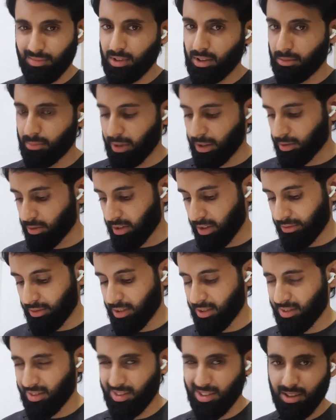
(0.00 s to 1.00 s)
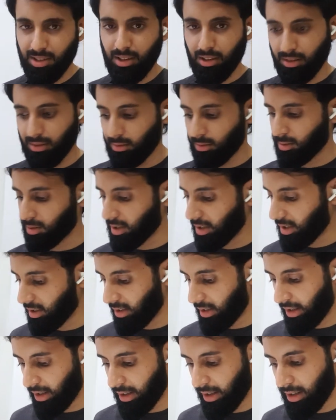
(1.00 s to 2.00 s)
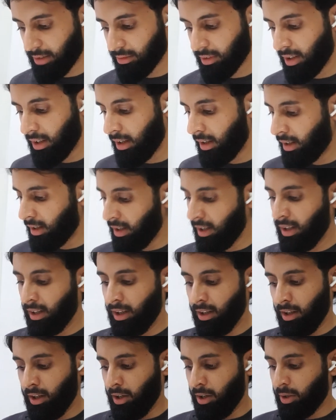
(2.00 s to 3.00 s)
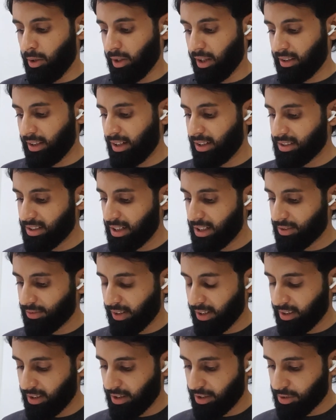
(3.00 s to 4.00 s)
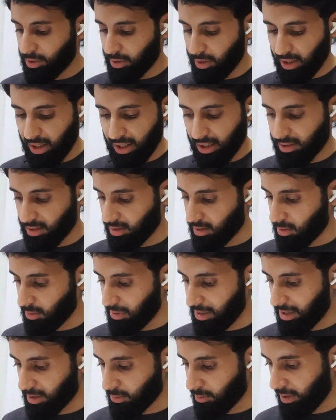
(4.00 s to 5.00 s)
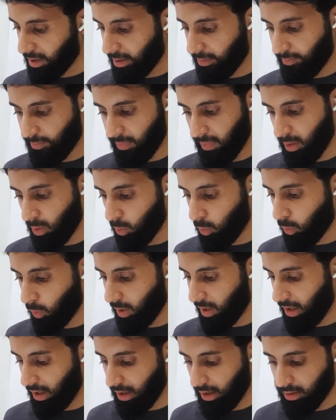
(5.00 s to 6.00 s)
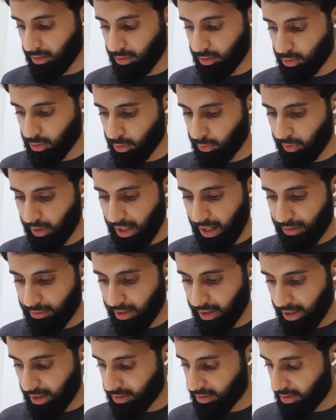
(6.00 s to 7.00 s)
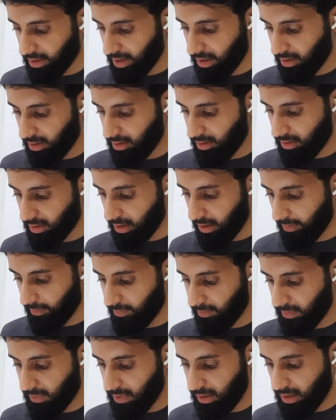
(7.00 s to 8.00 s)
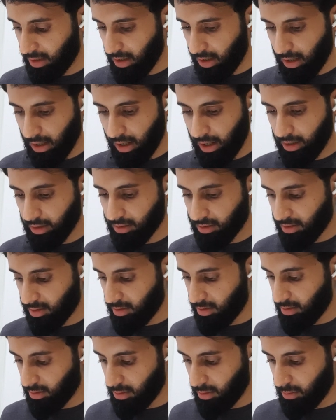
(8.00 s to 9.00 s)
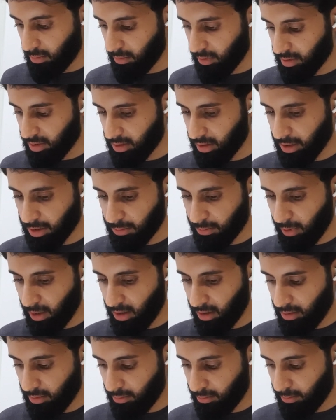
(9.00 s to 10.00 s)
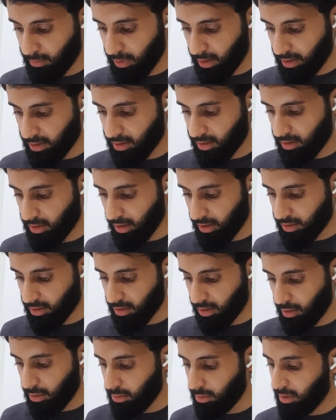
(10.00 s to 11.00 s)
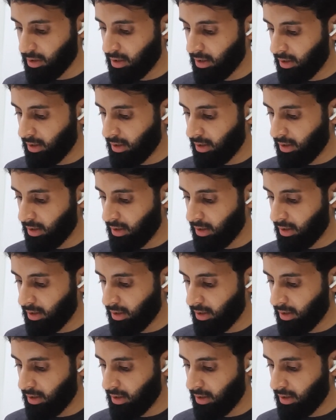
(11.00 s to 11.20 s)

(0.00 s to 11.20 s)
Makes no difference, just an OCD that I have. Okay, then it says find the ratio AX is to XY. Okay, so we have AX, right? Yeah, AX was 6B plus 6Q.